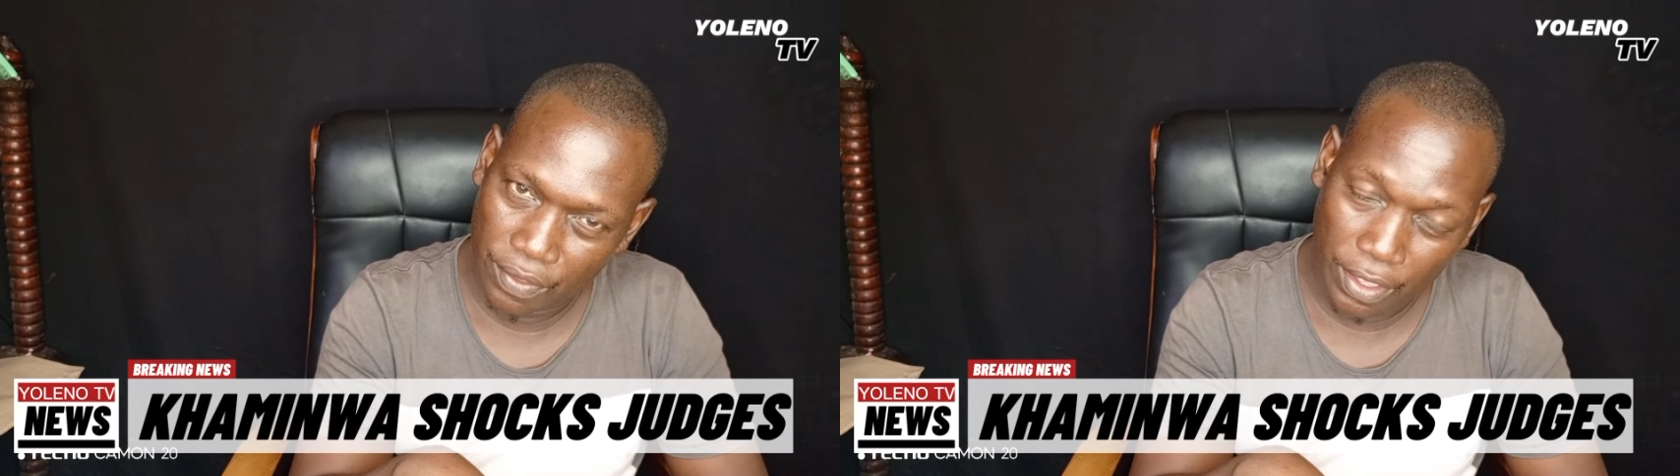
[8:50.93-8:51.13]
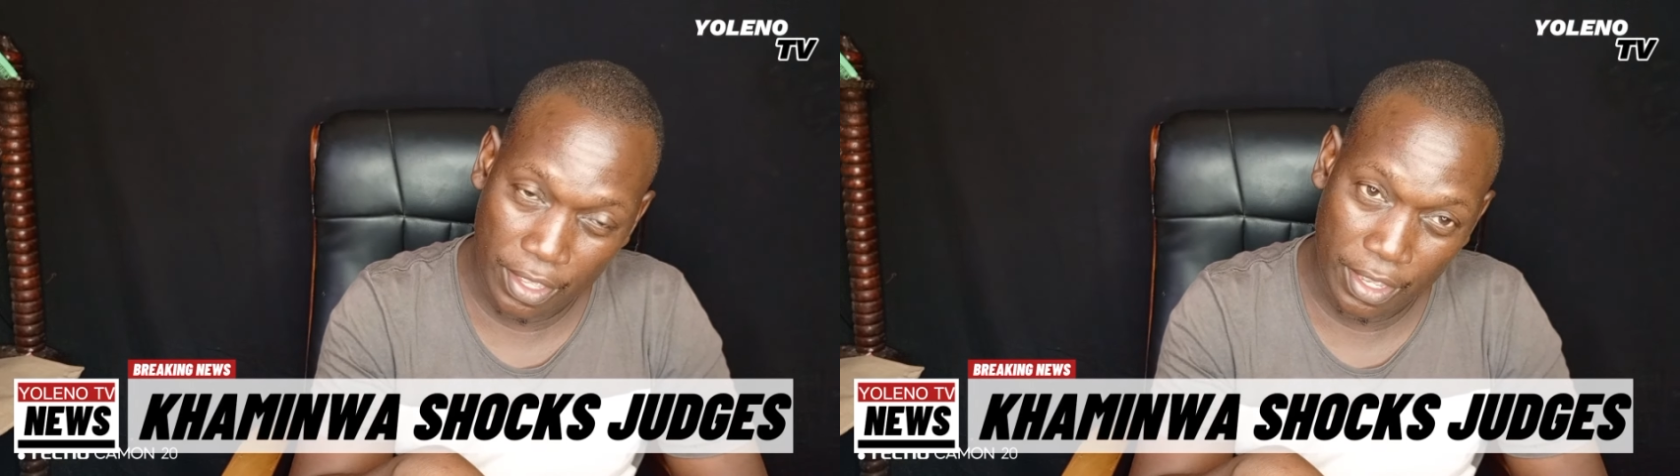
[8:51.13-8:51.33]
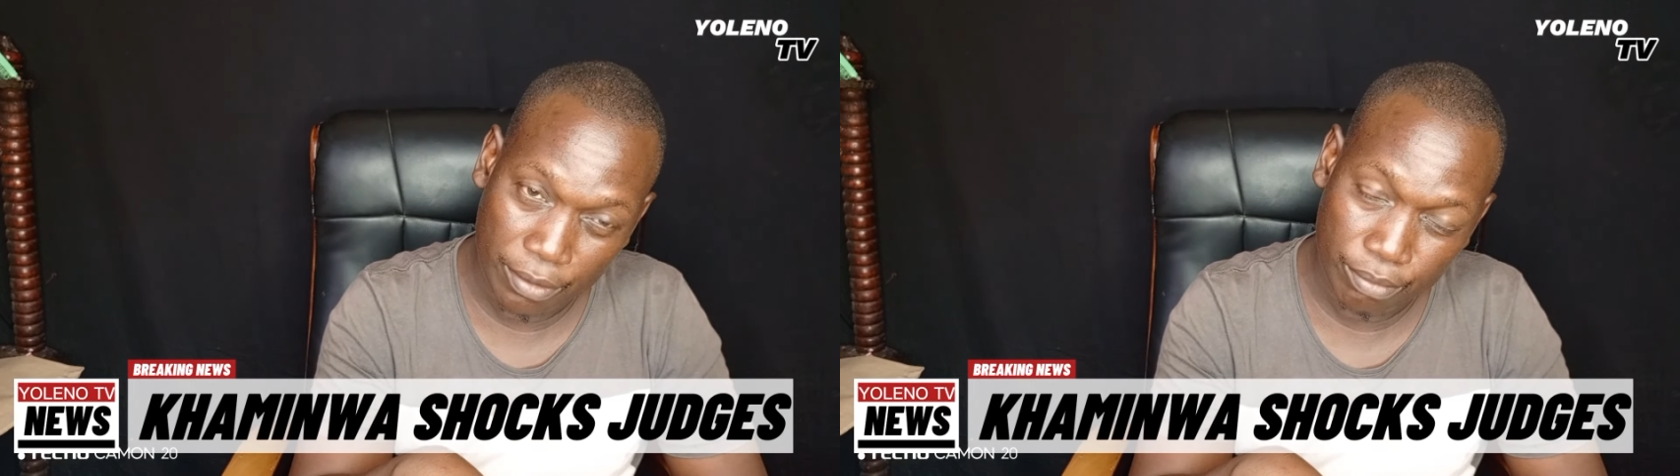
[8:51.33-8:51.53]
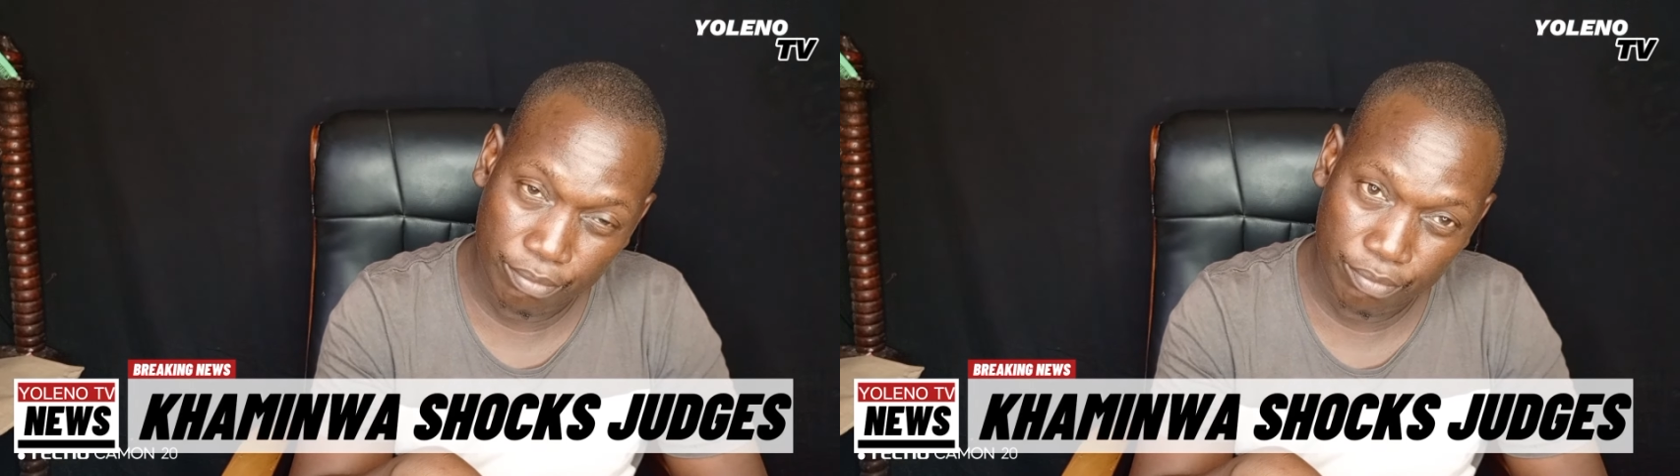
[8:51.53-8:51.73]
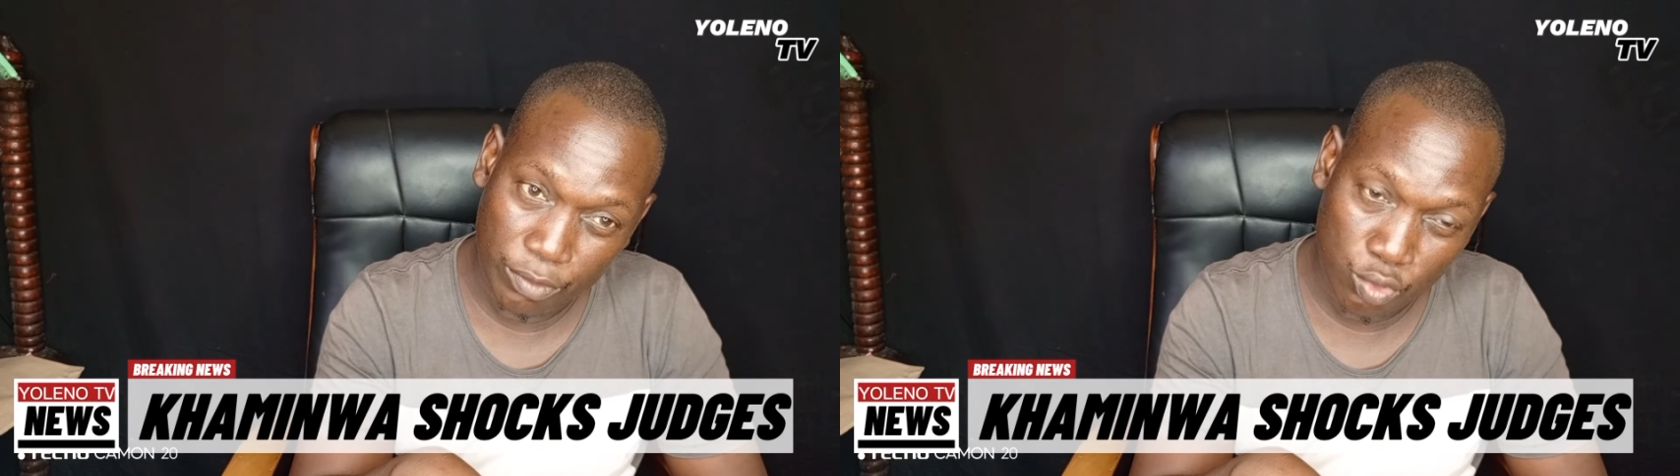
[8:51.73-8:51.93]

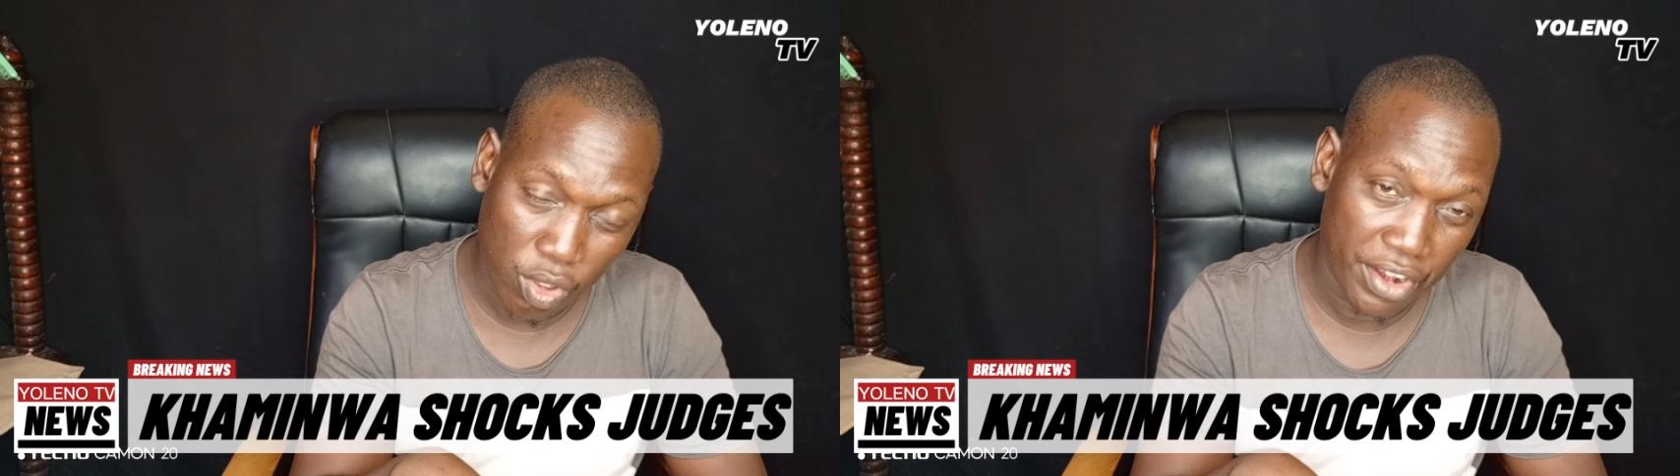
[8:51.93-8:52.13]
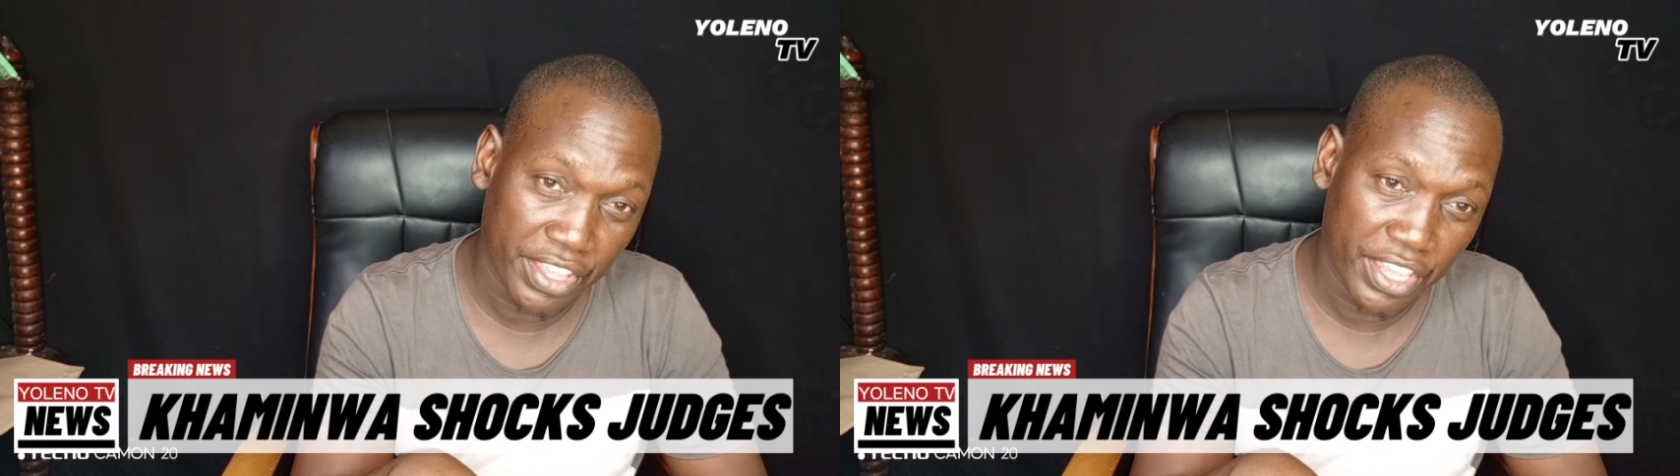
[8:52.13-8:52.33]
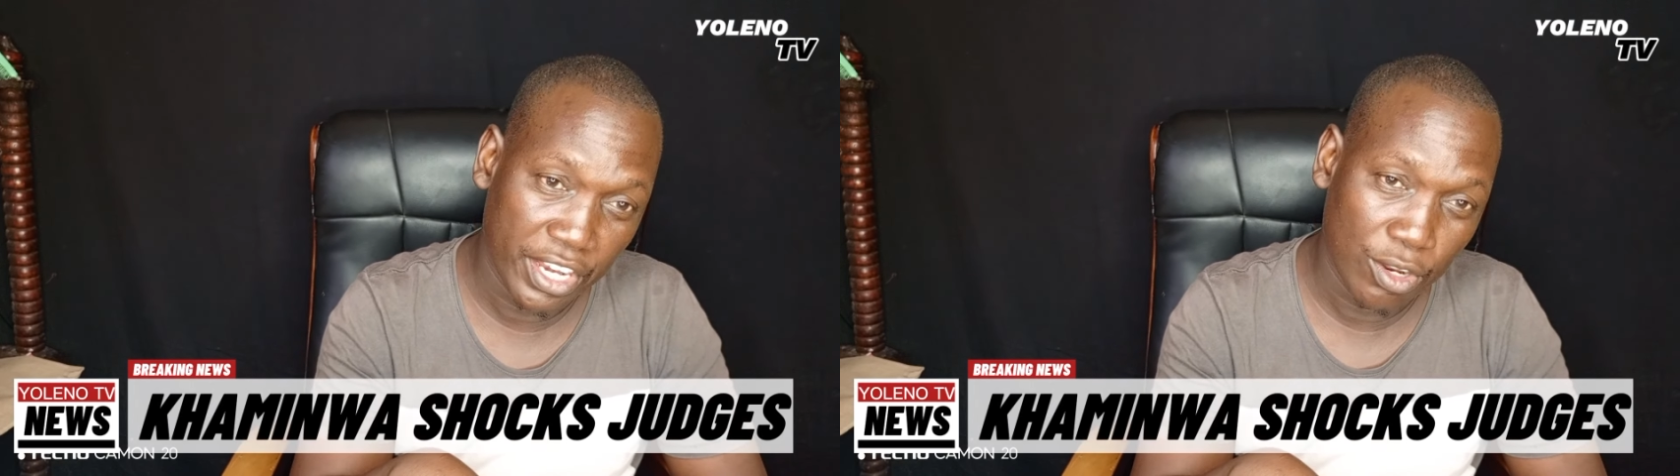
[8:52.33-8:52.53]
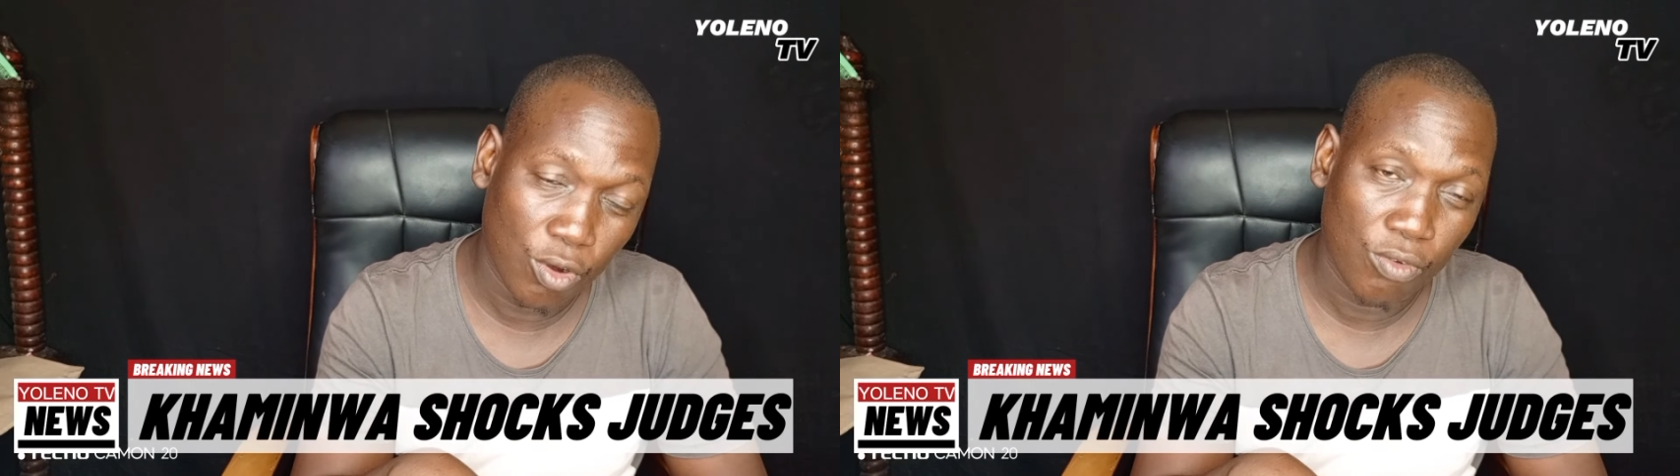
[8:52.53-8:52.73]
the swearing in